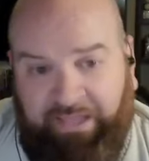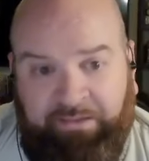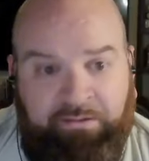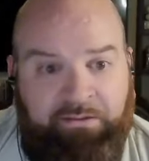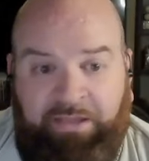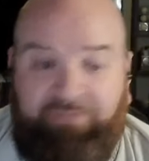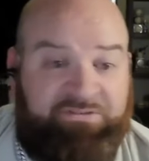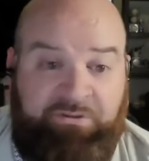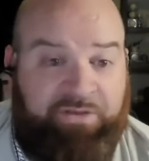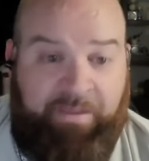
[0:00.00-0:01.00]
day,
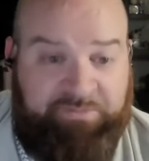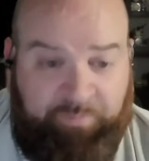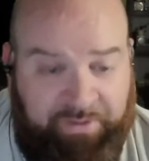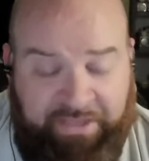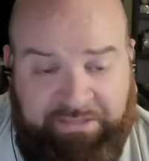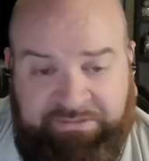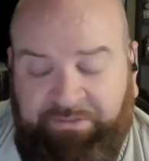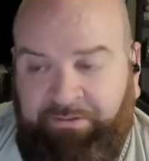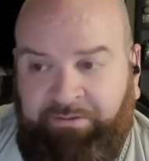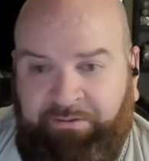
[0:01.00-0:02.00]
every single game she plays.